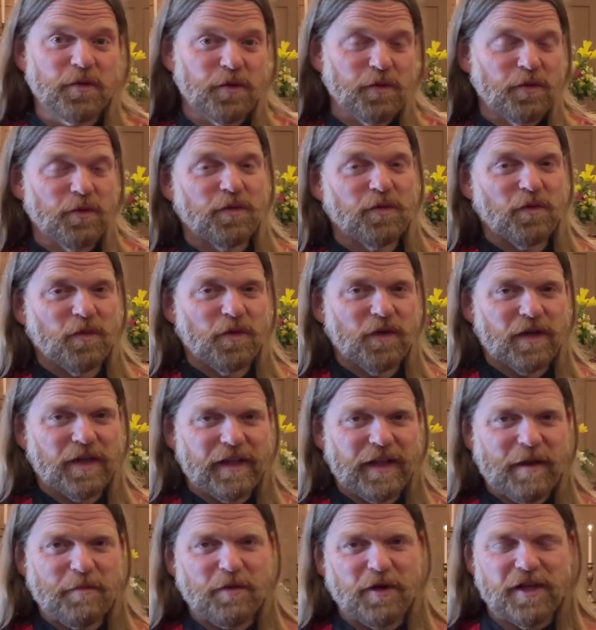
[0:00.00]
through
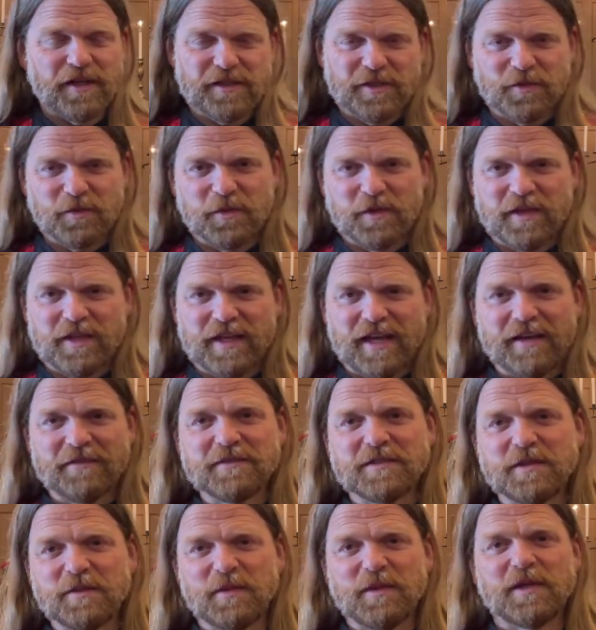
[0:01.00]
collaboration with the
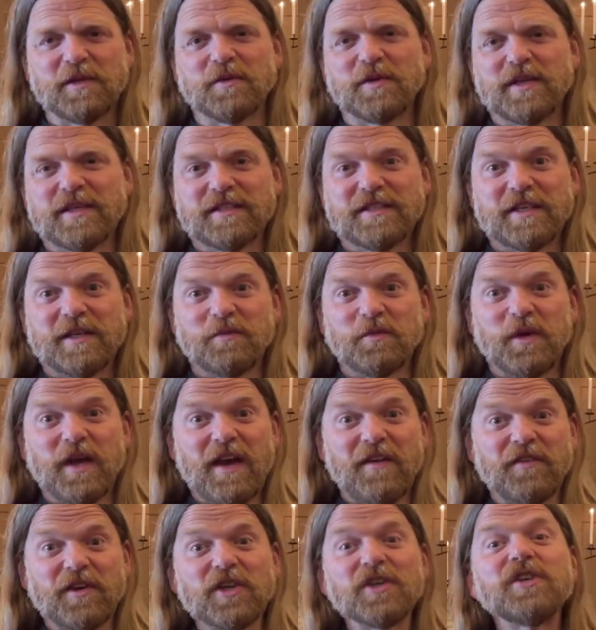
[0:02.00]
FCB Green Team, we
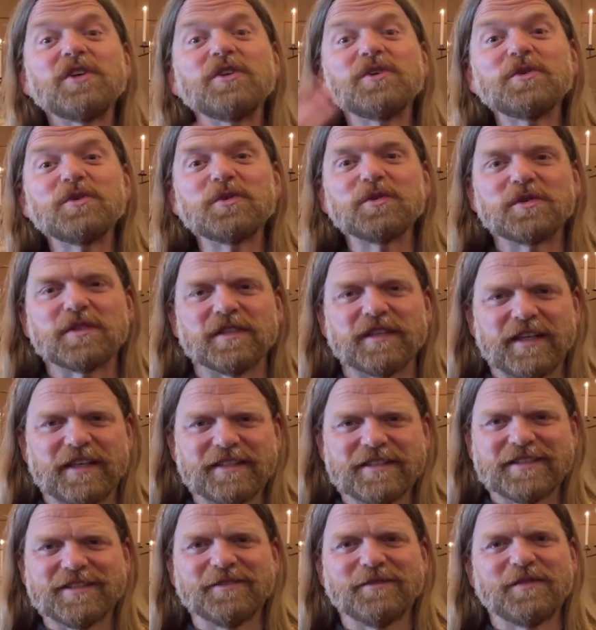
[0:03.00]
have a huge
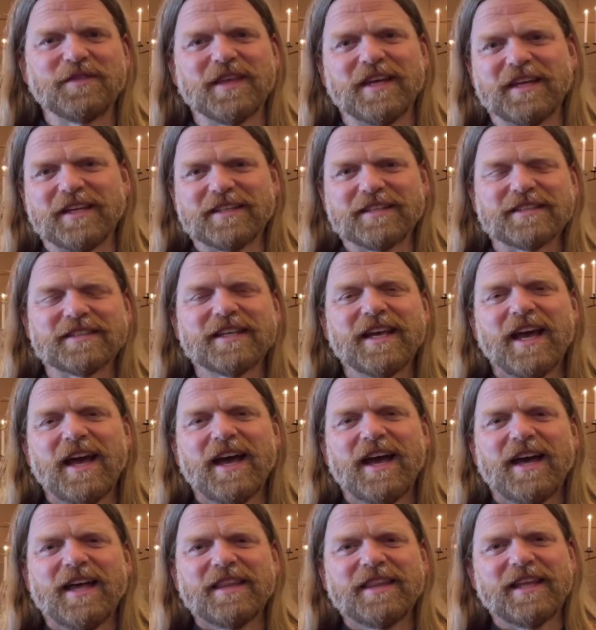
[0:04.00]
list of things
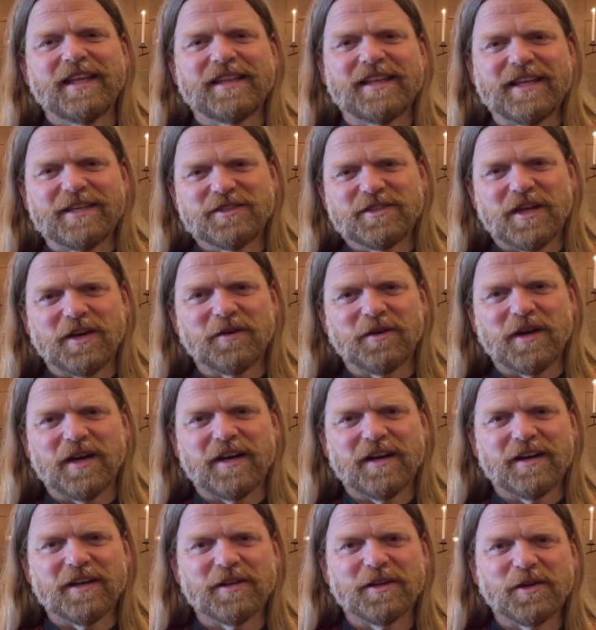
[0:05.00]
that they
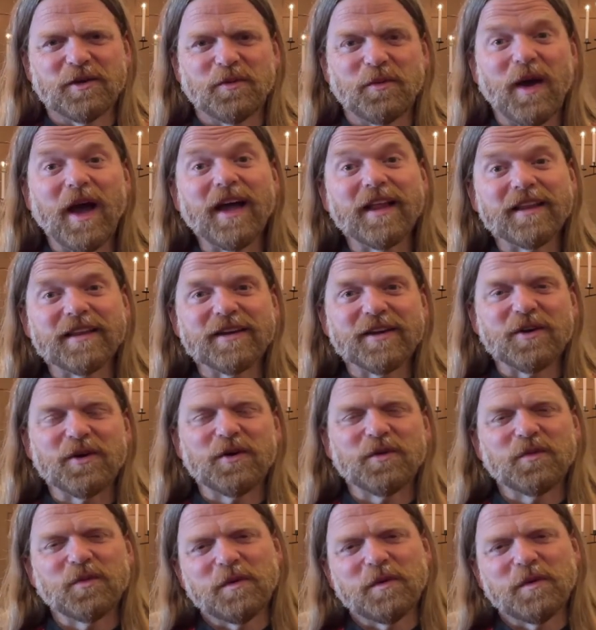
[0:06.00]
generated a little while ago.